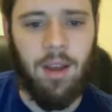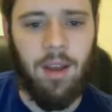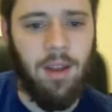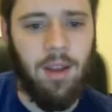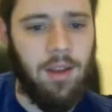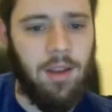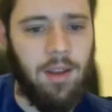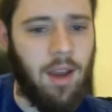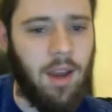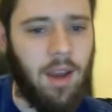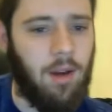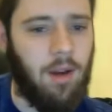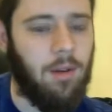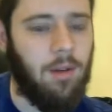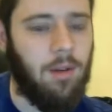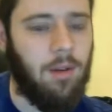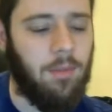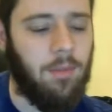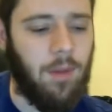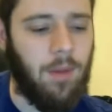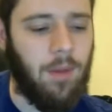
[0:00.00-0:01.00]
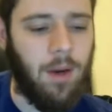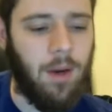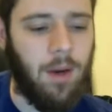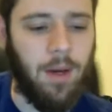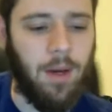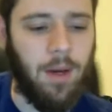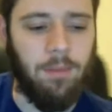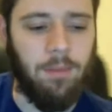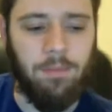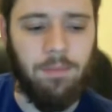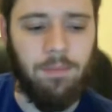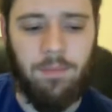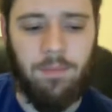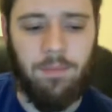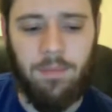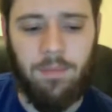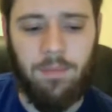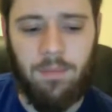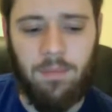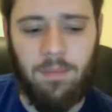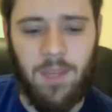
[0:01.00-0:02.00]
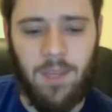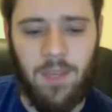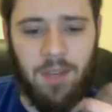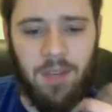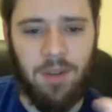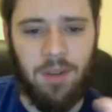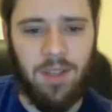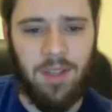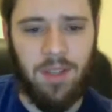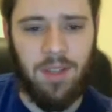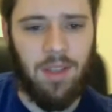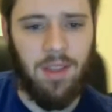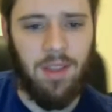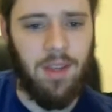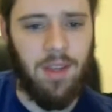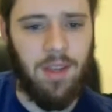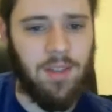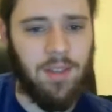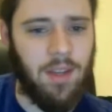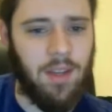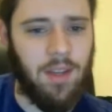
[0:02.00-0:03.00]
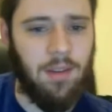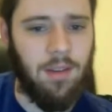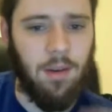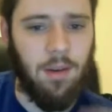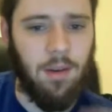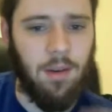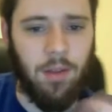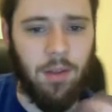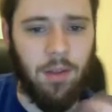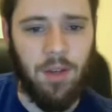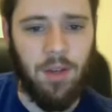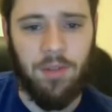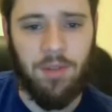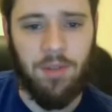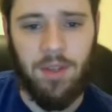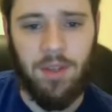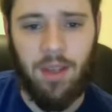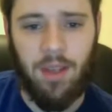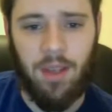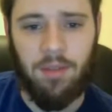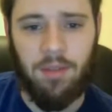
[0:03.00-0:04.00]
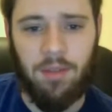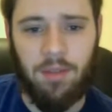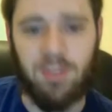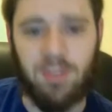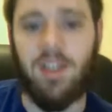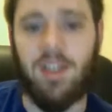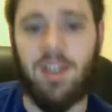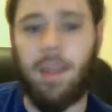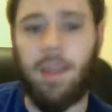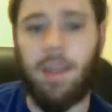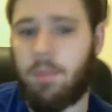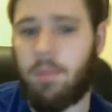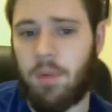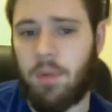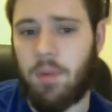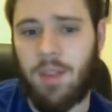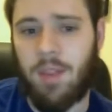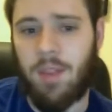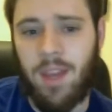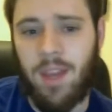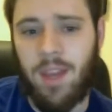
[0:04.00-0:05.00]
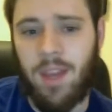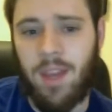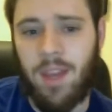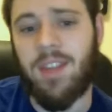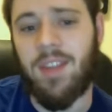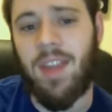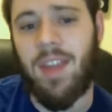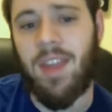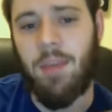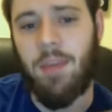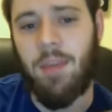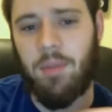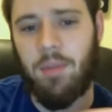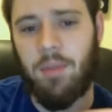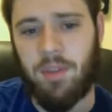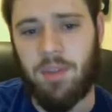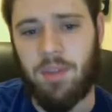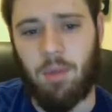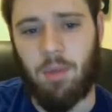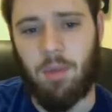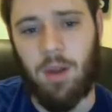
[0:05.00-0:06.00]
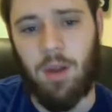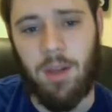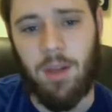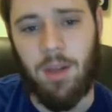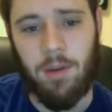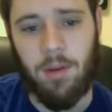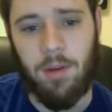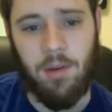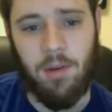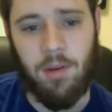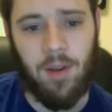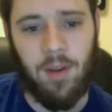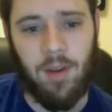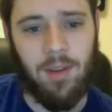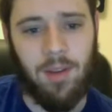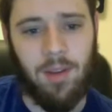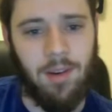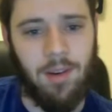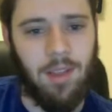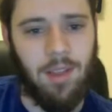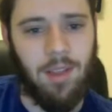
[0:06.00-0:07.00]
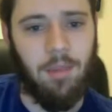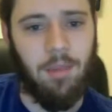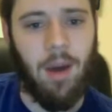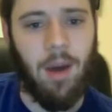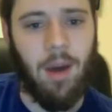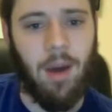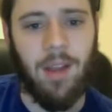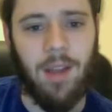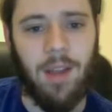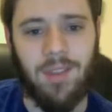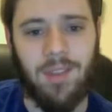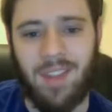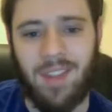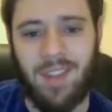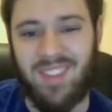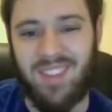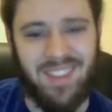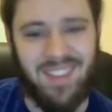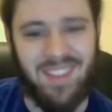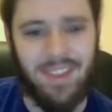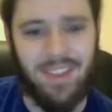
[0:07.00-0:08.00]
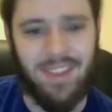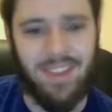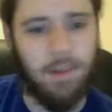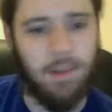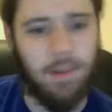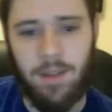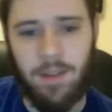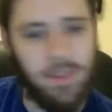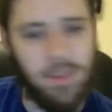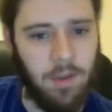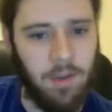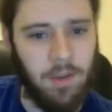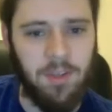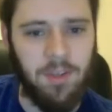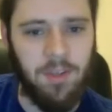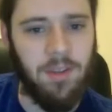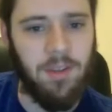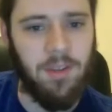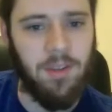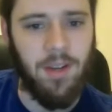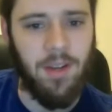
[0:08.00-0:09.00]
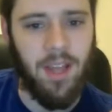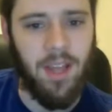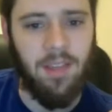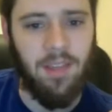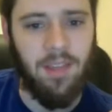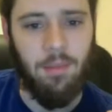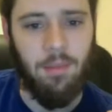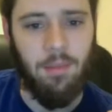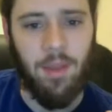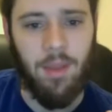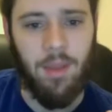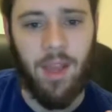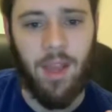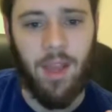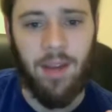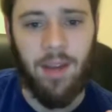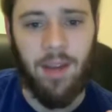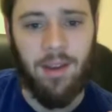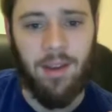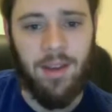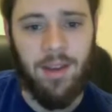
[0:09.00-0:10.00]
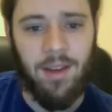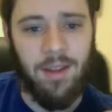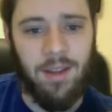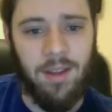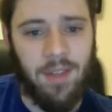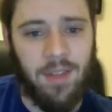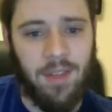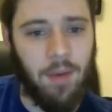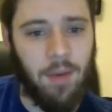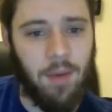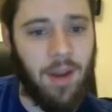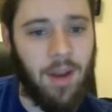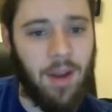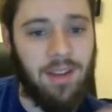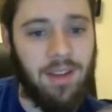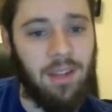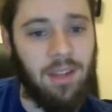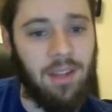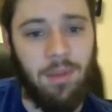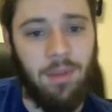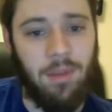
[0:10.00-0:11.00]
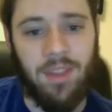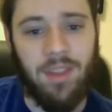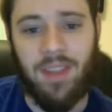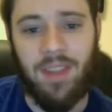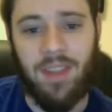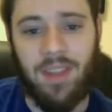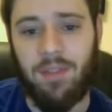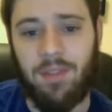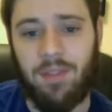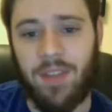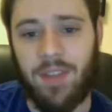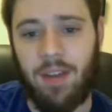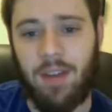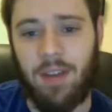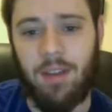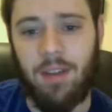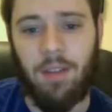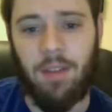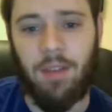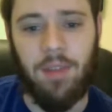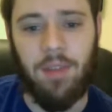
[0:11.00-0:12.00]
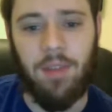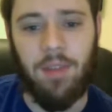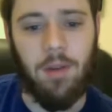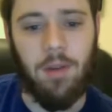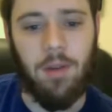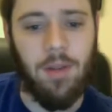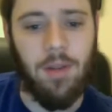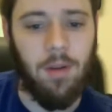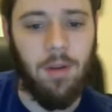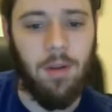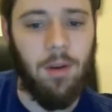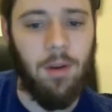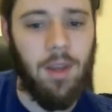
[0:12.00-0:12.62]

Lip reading: Now the interesting thing is that the Jefferson deadlift is a deadlift between the legs, and that puts the bar literally directly underneath the body, so that's literally as close as you can get to the midline. So that would ideally be the safest kind of deadlift that you could do.